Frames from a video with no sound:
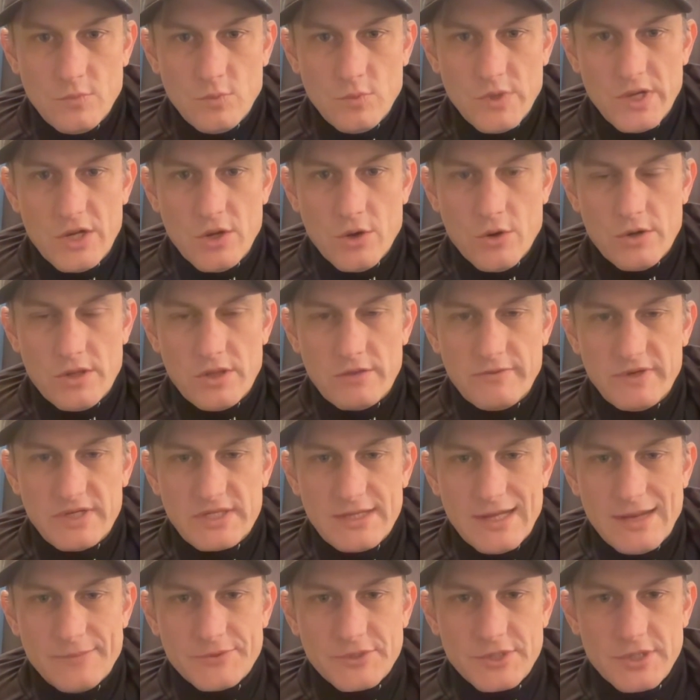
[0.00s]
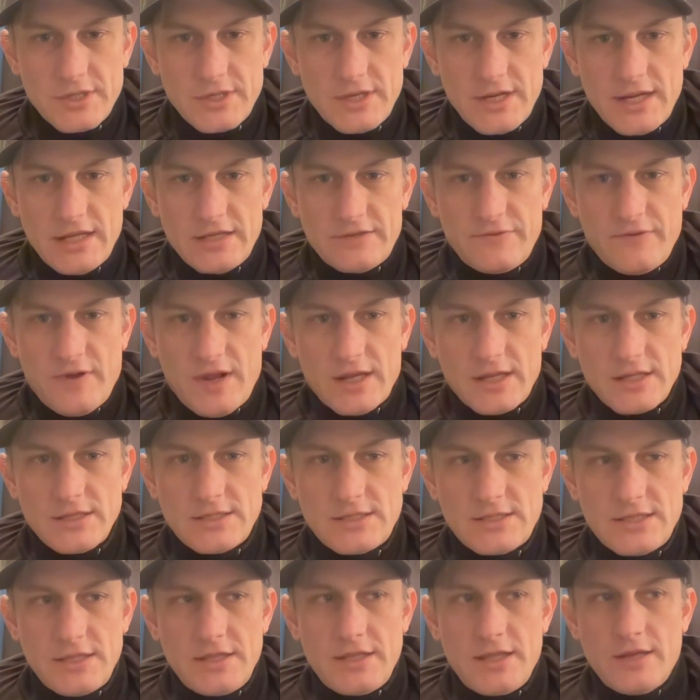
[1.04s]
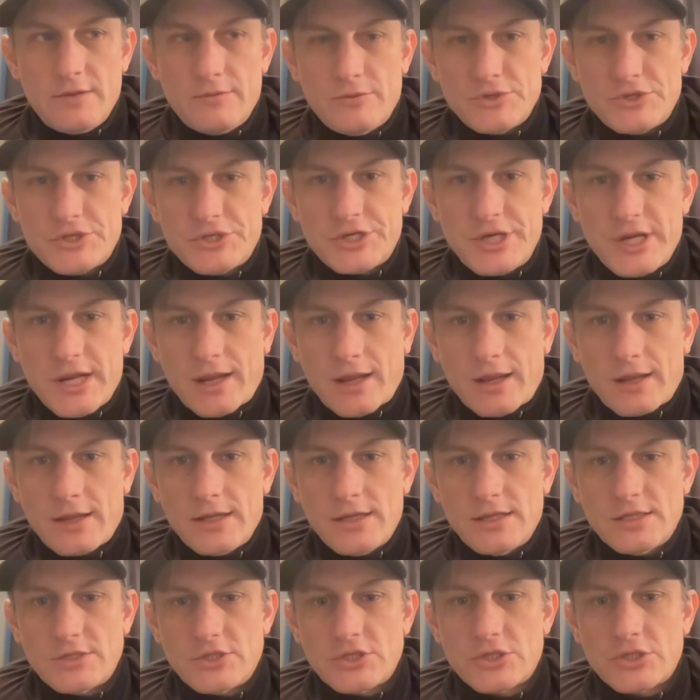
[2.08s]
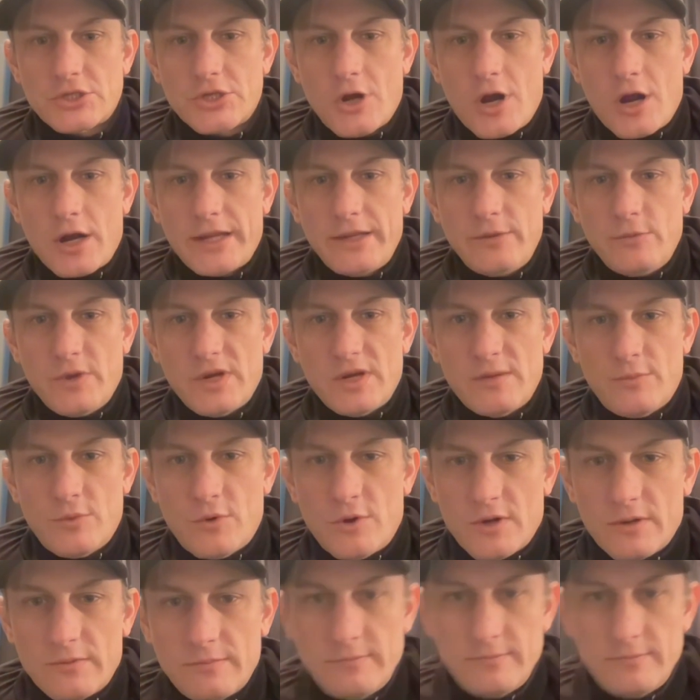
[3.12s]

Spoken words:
We go to the reception, and he's fucking sitting there with his chick. Is Scotty Whittemore?